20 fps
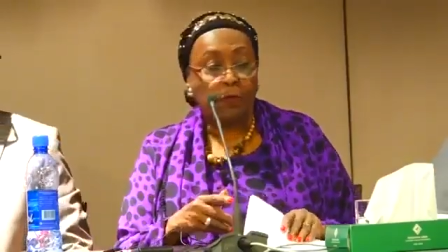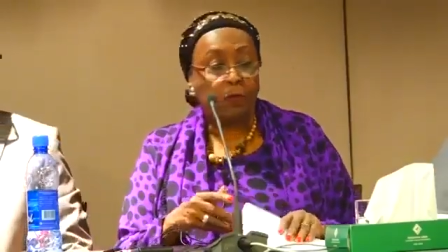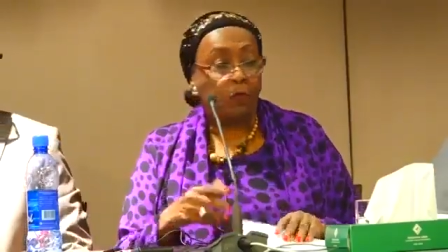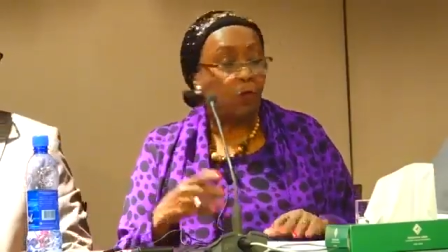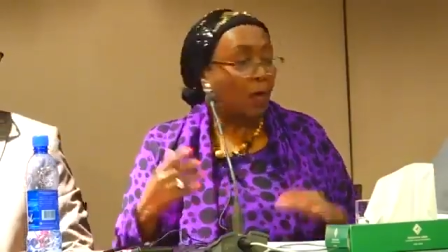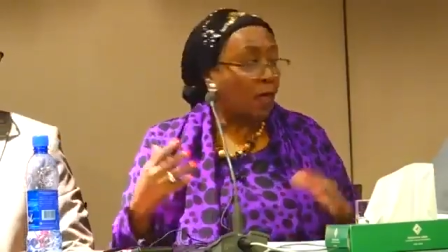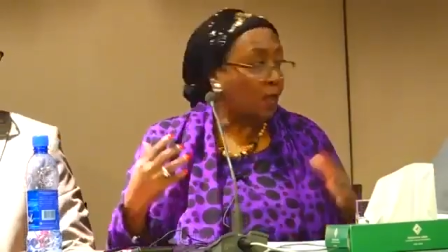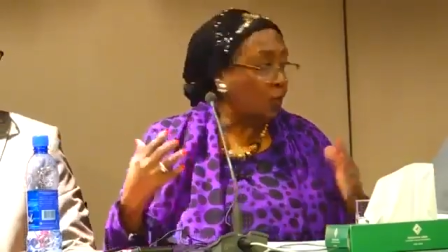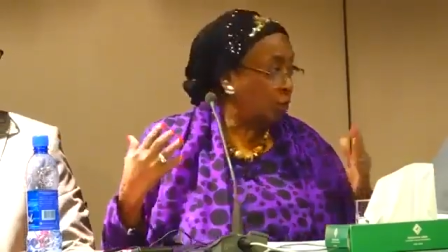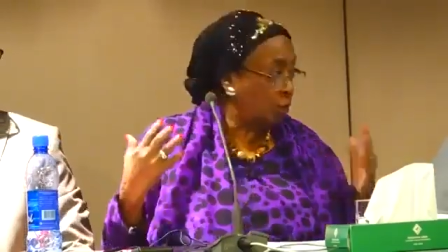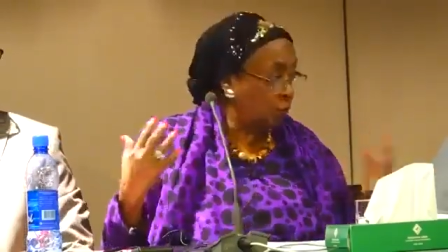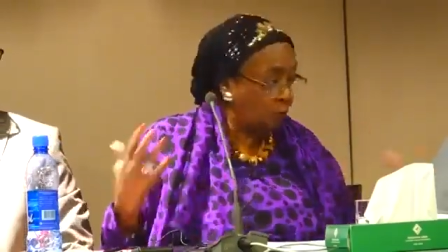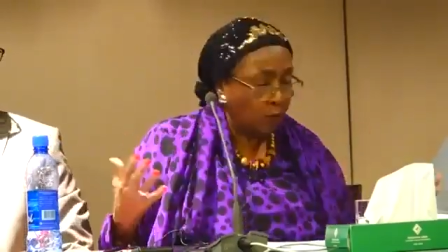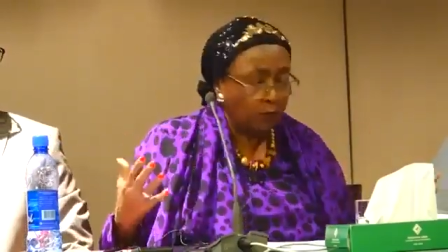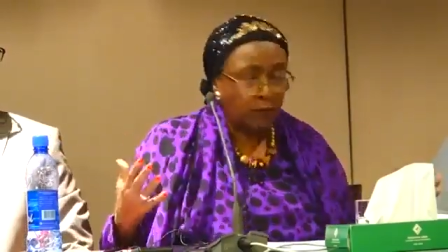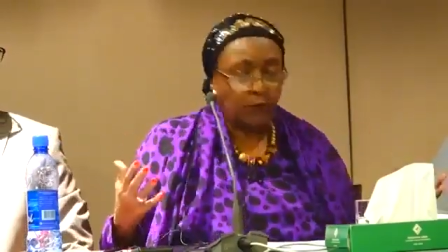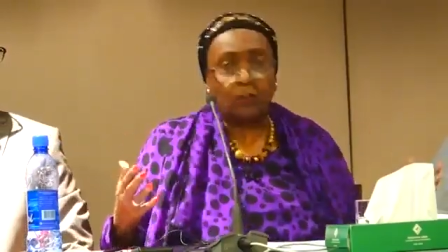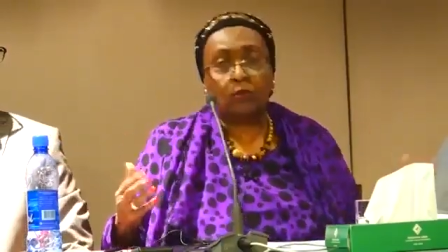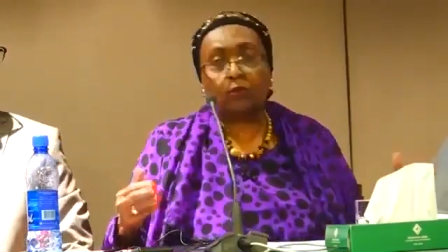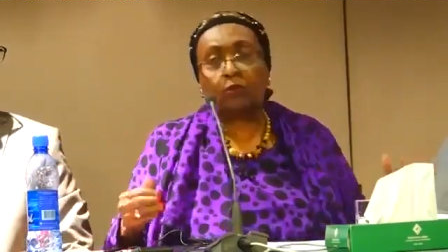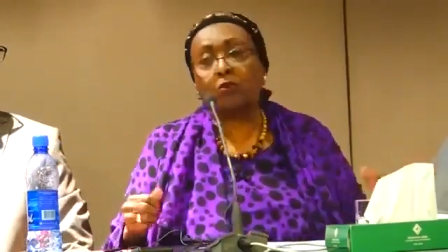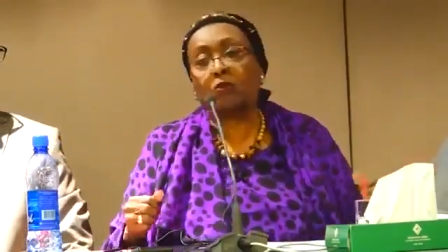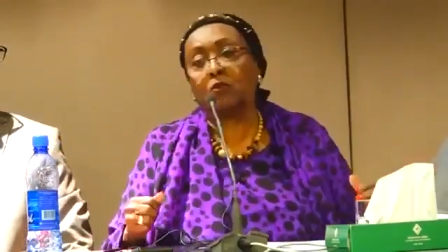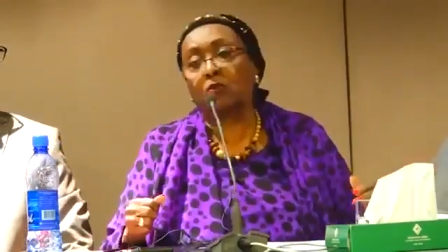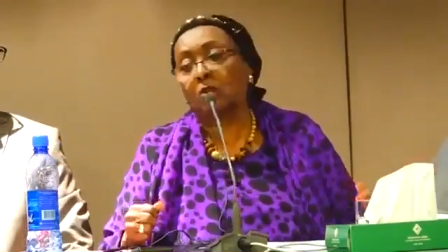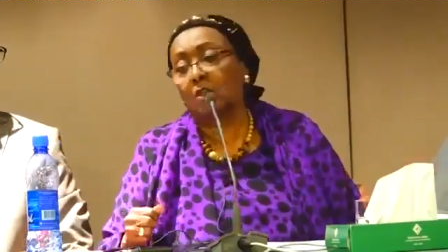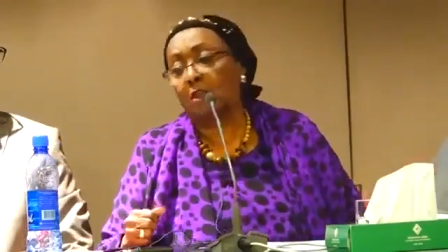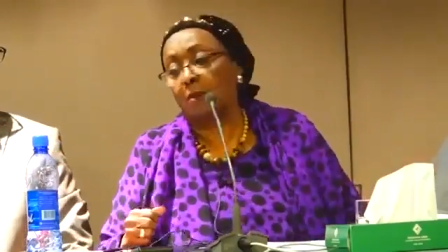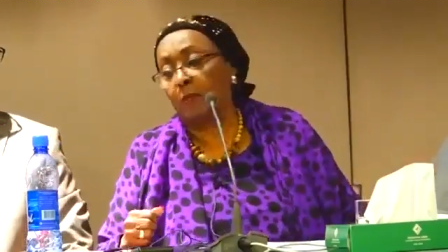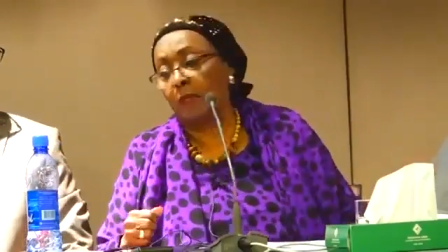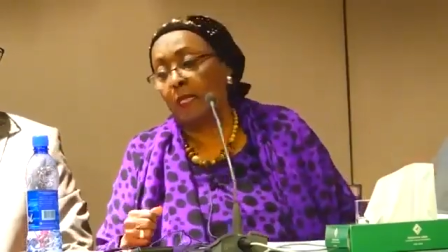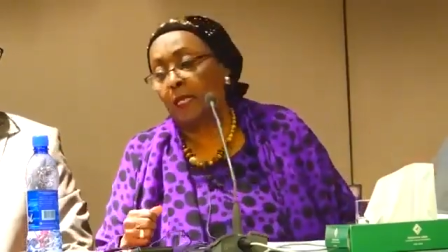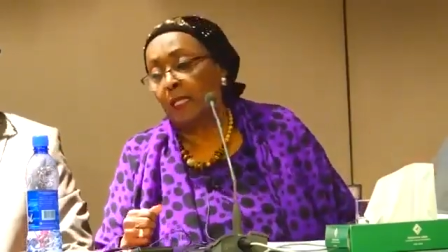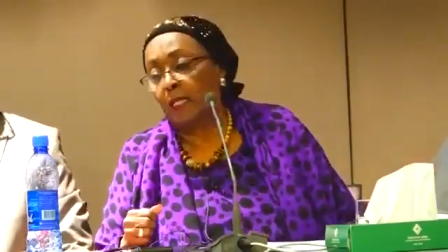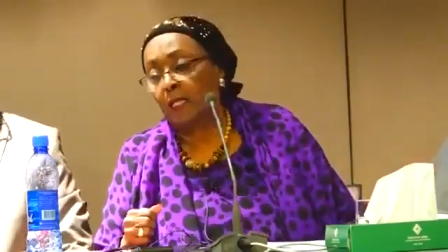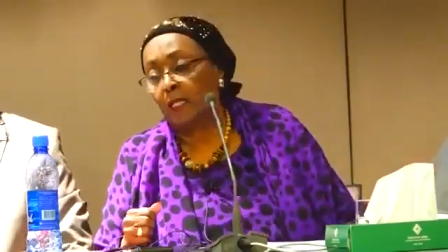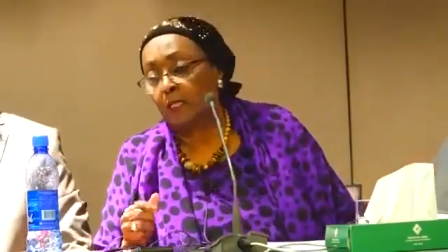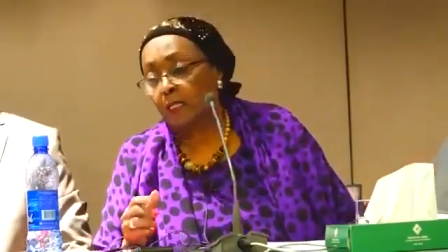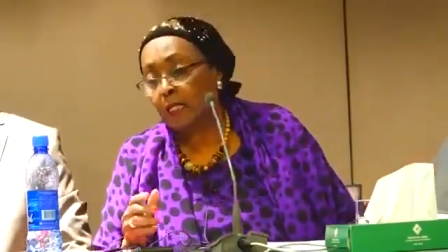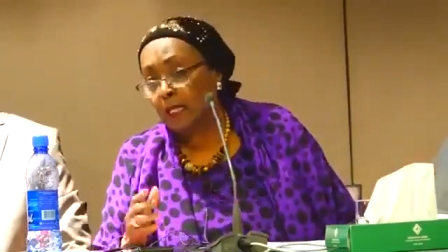who I should have introduced at the
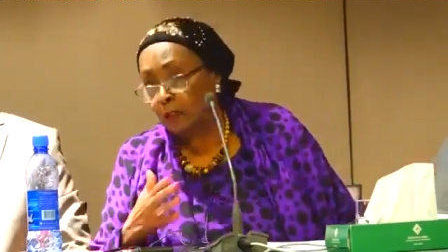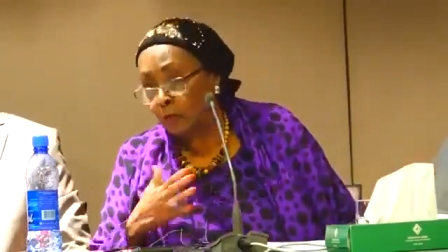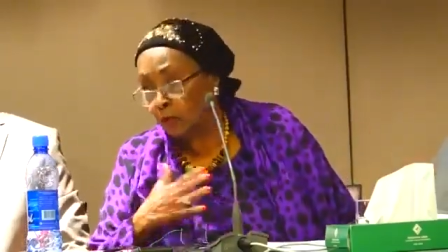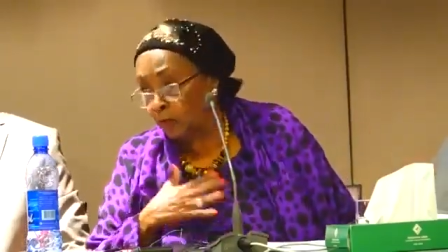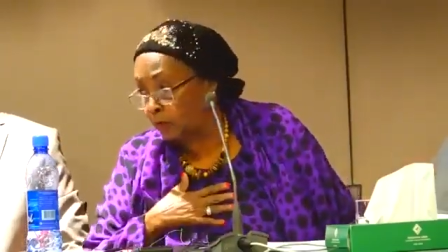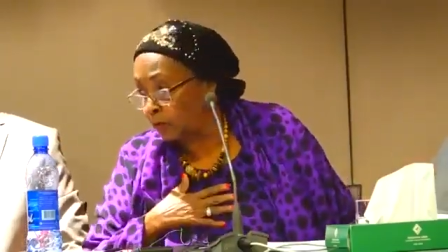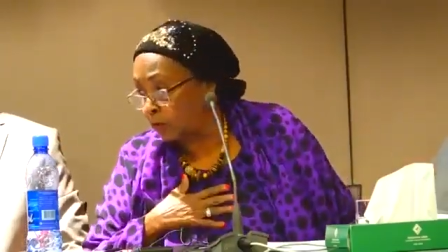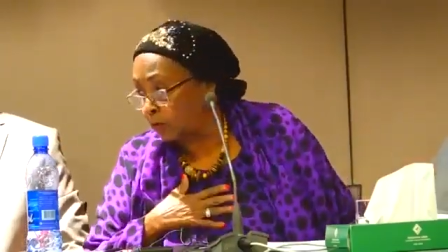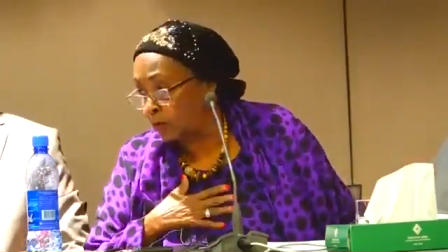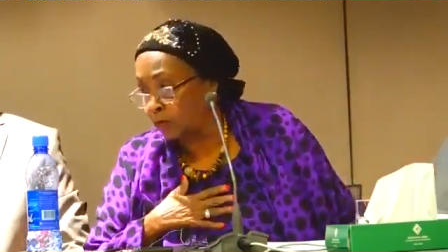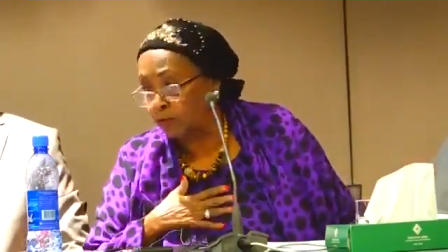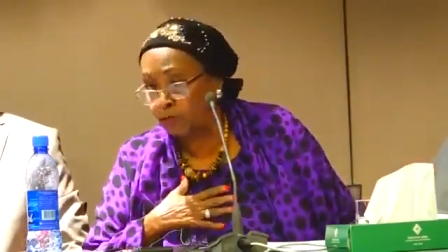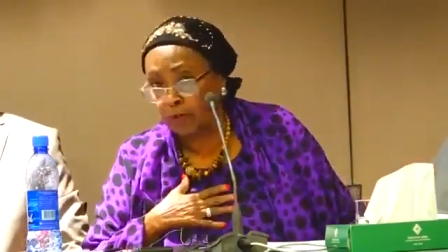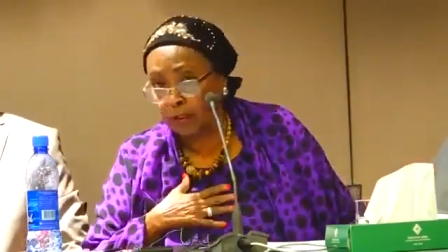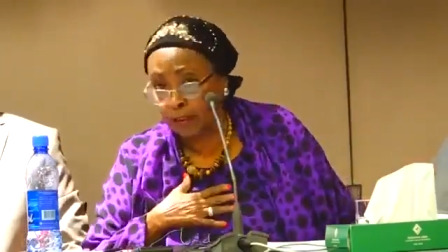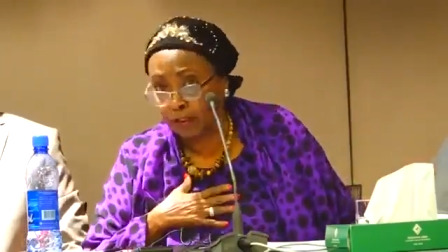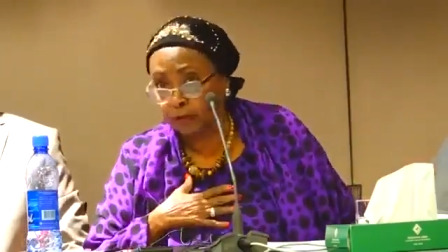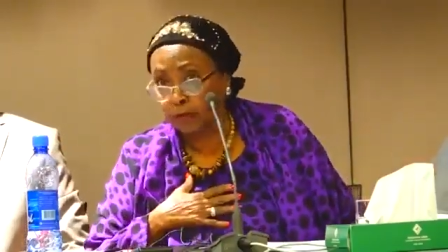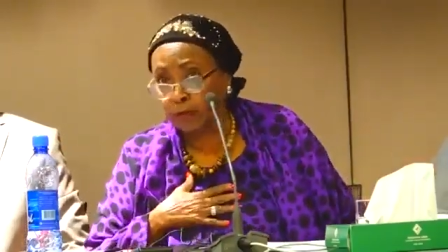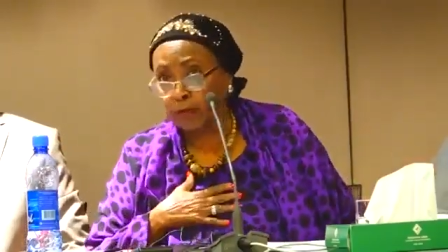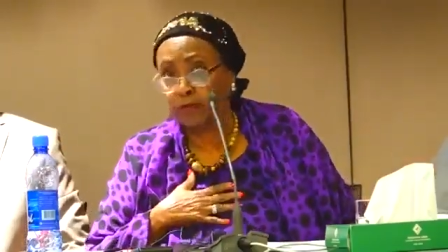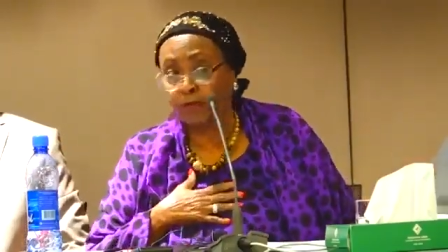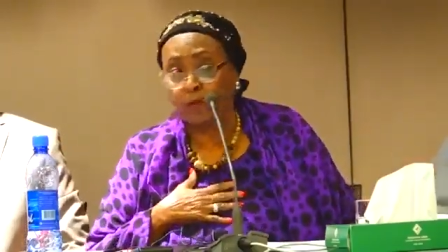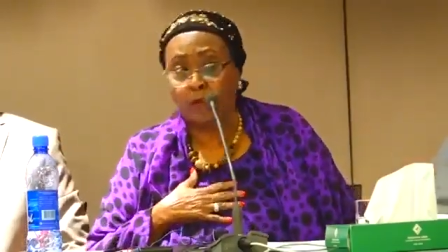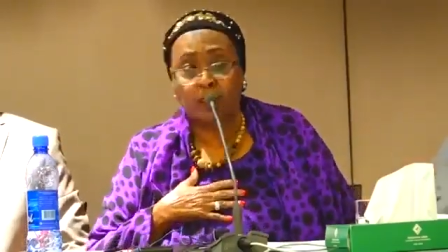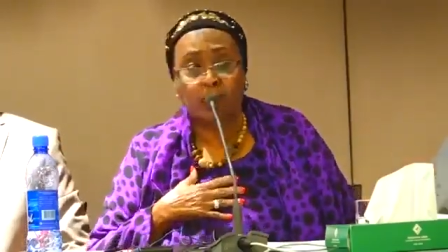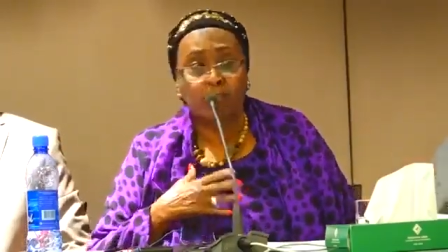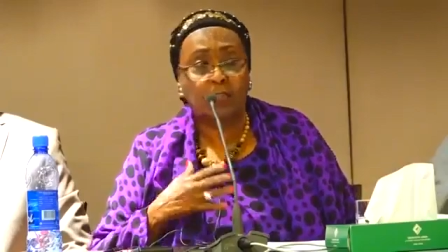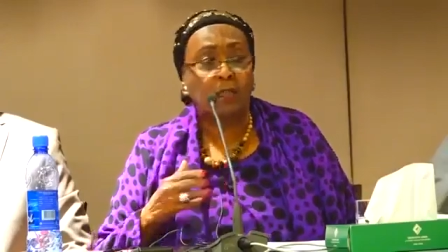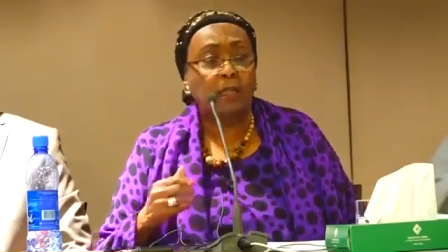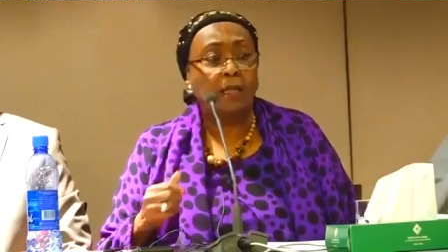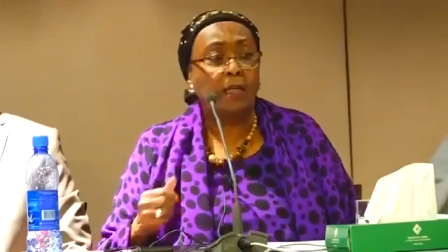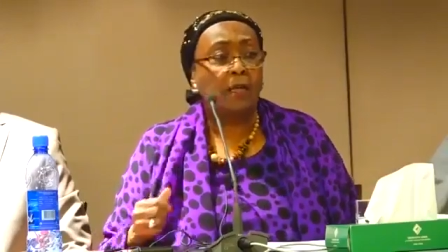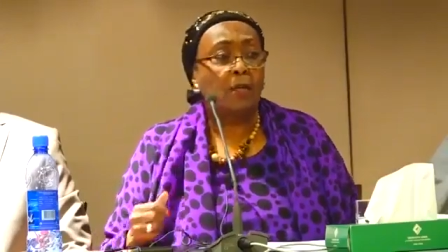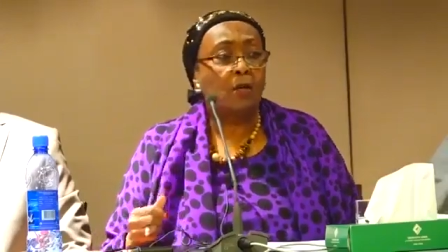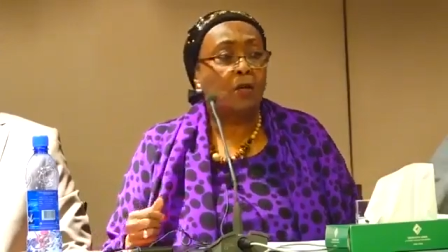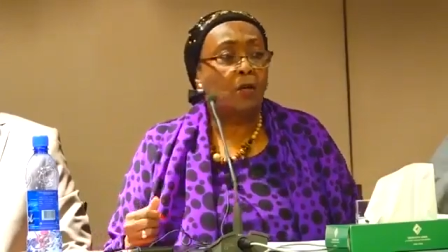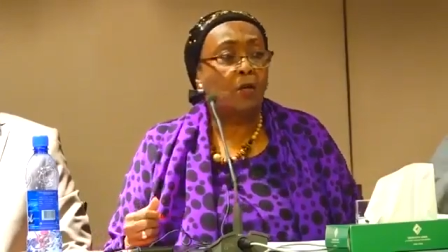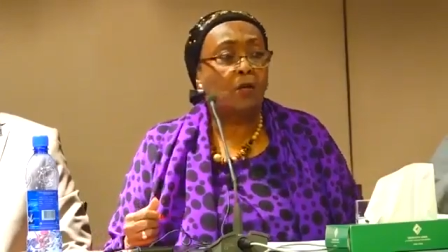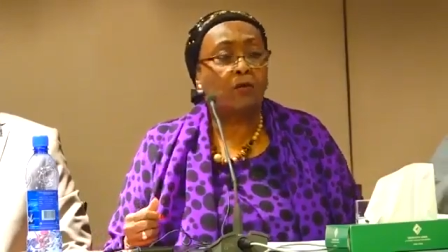beginning, and I hope you will forgive me for this
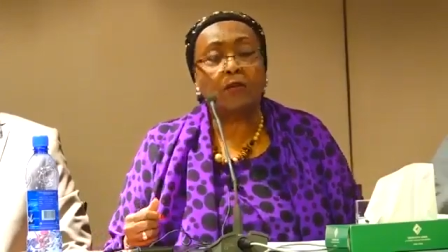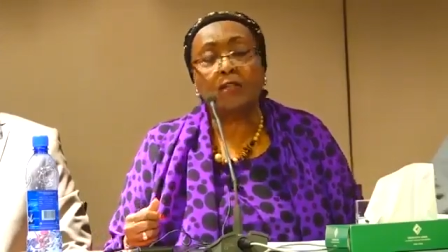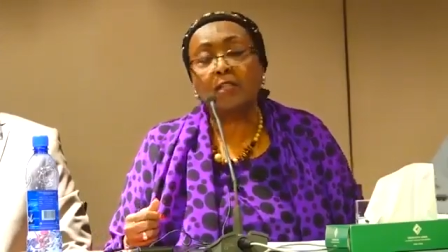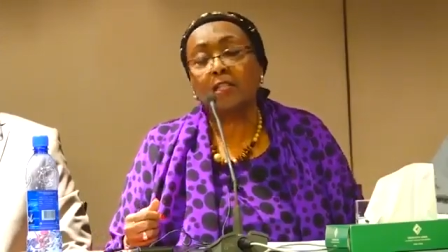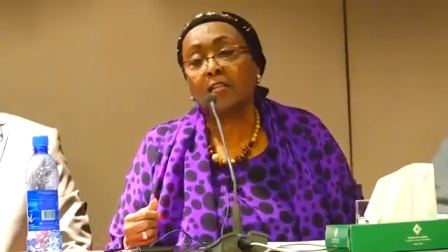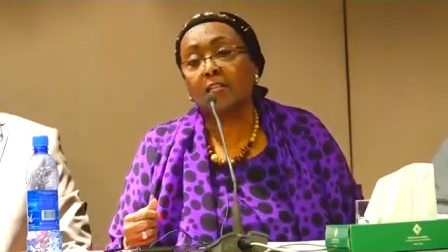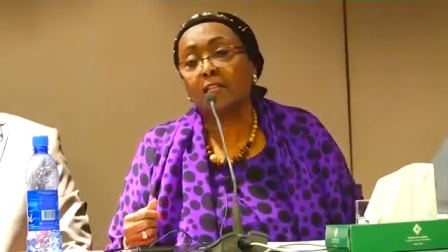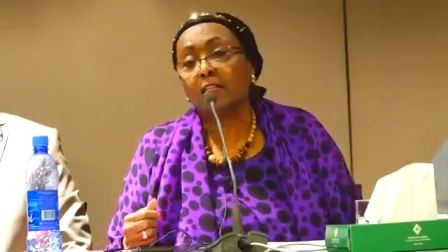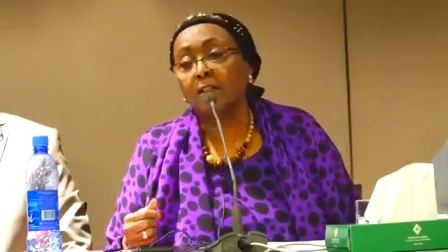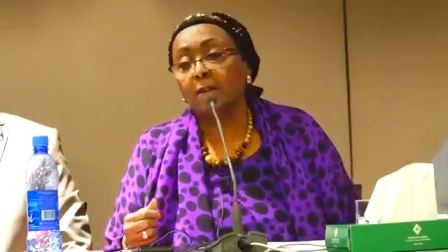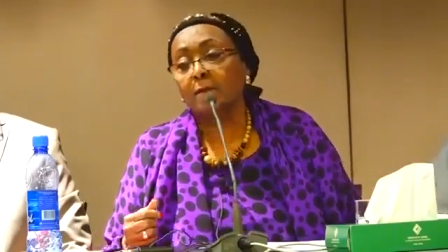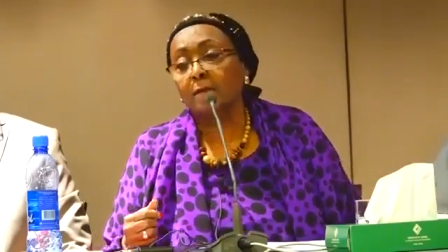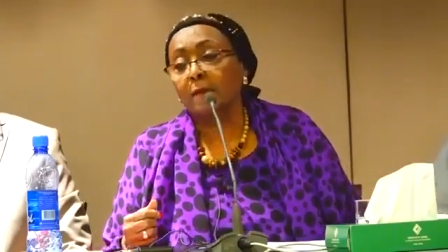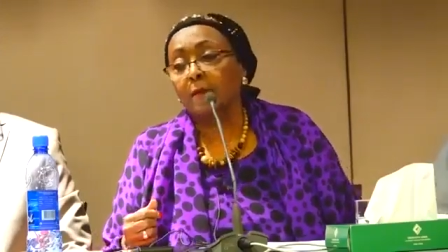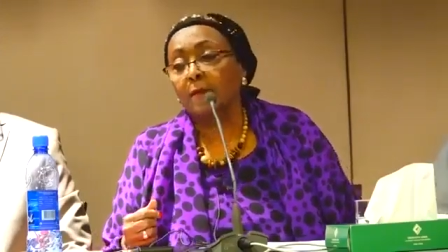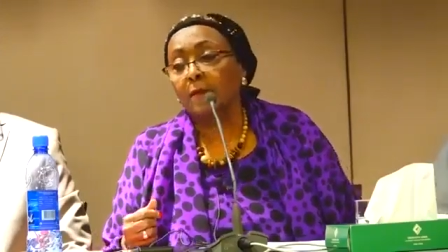oversight,